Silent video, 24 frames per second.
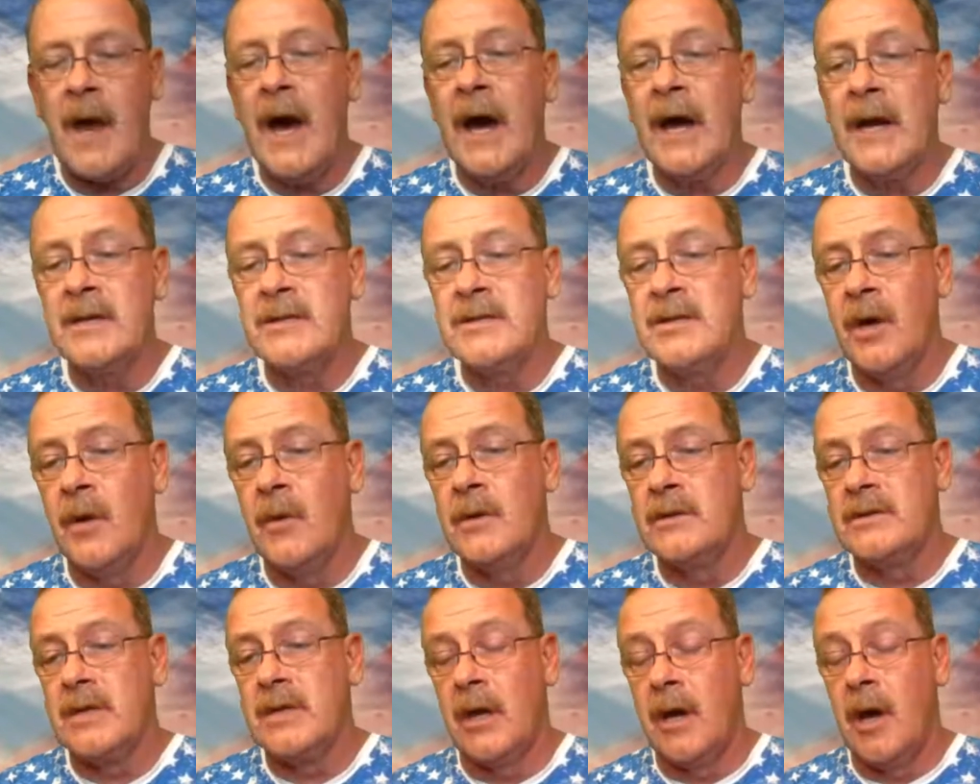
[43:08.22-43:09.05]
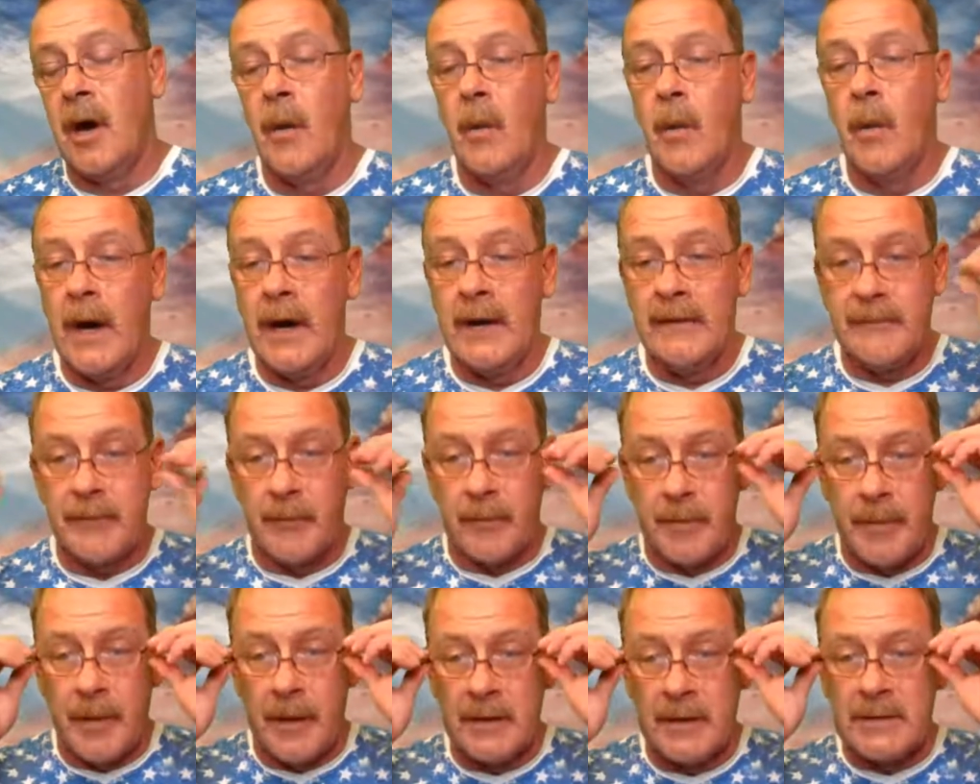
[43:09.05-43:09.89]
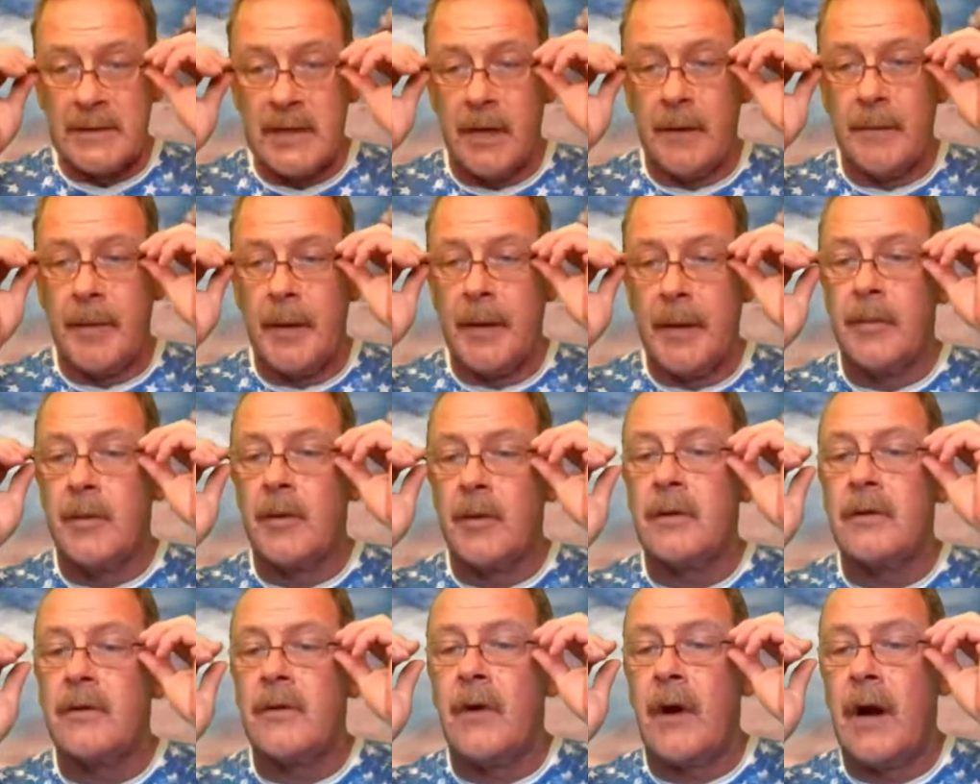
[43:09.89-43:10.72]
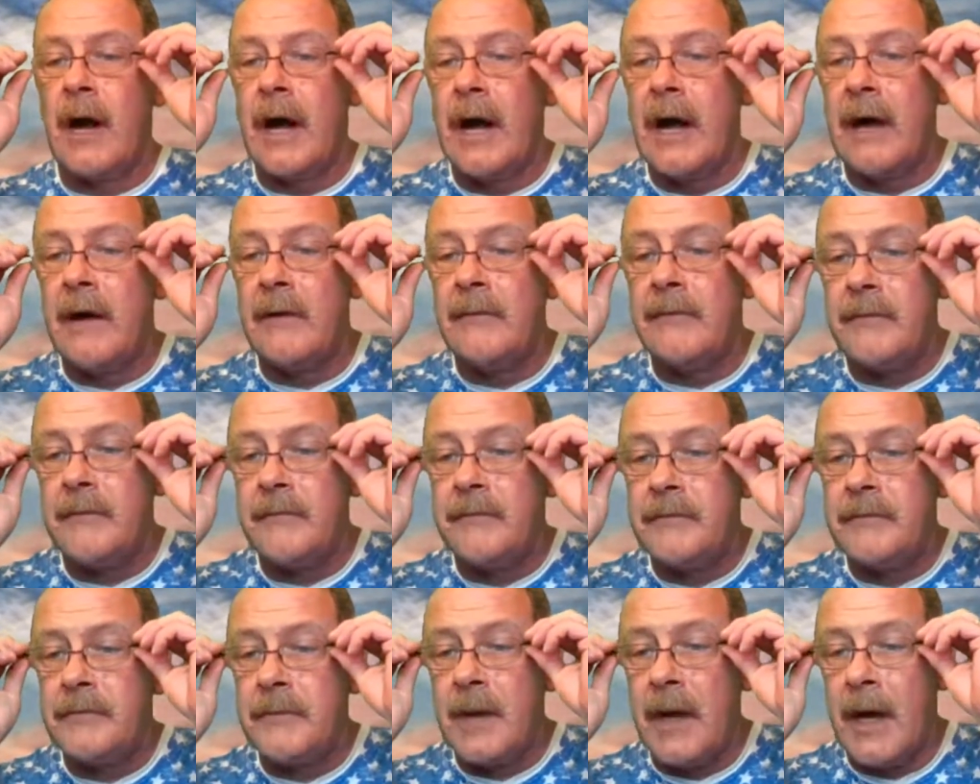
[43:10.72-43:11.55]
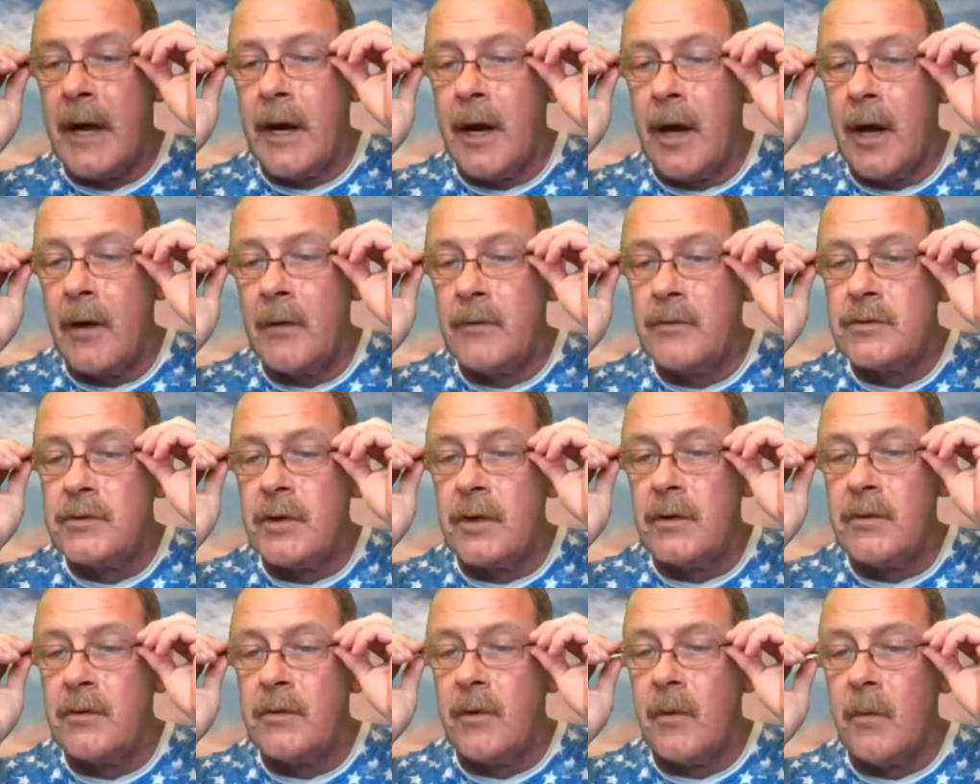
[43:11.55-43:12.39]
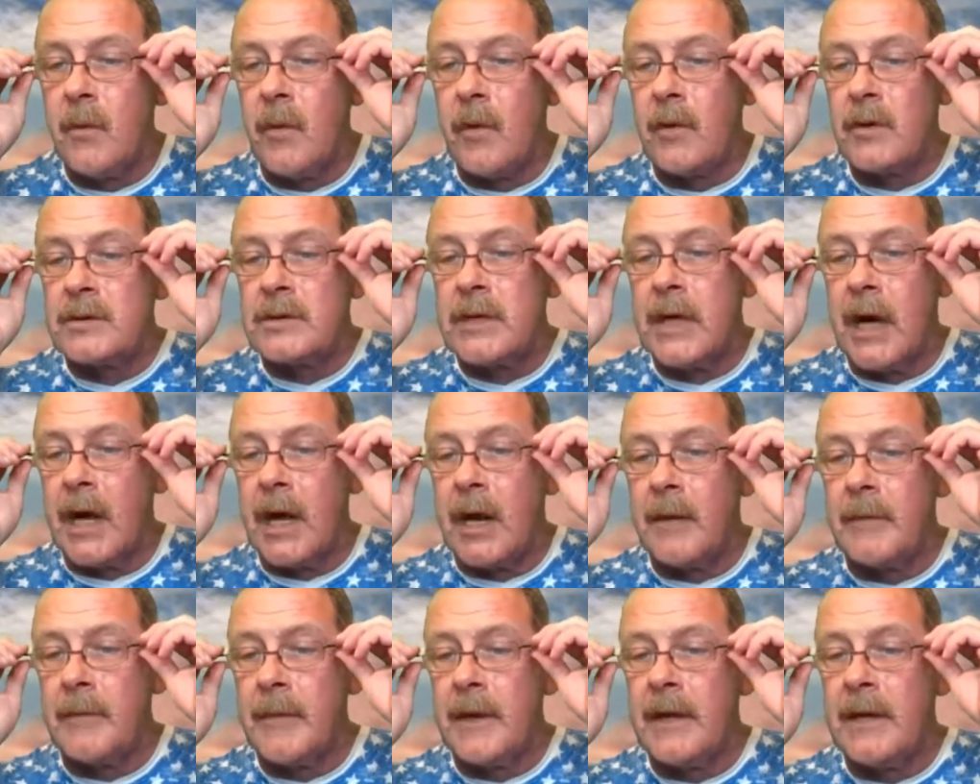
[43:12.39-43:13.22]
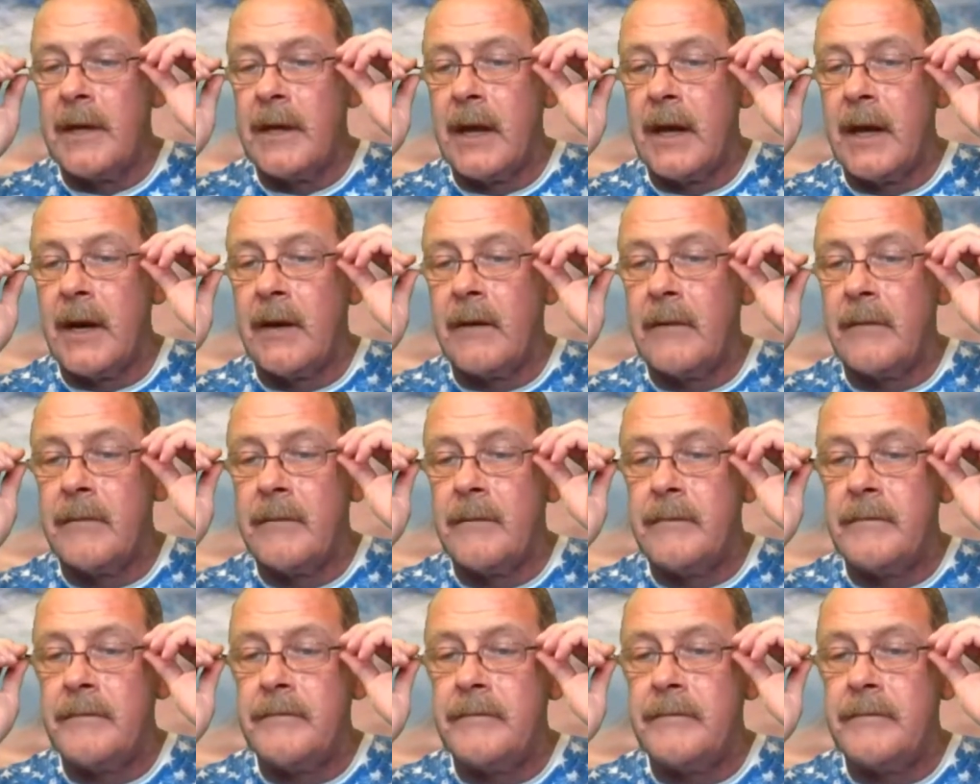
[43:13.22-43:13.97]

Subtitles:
I just know it's a long way for some people to drive. I know Junior Warskall will be there.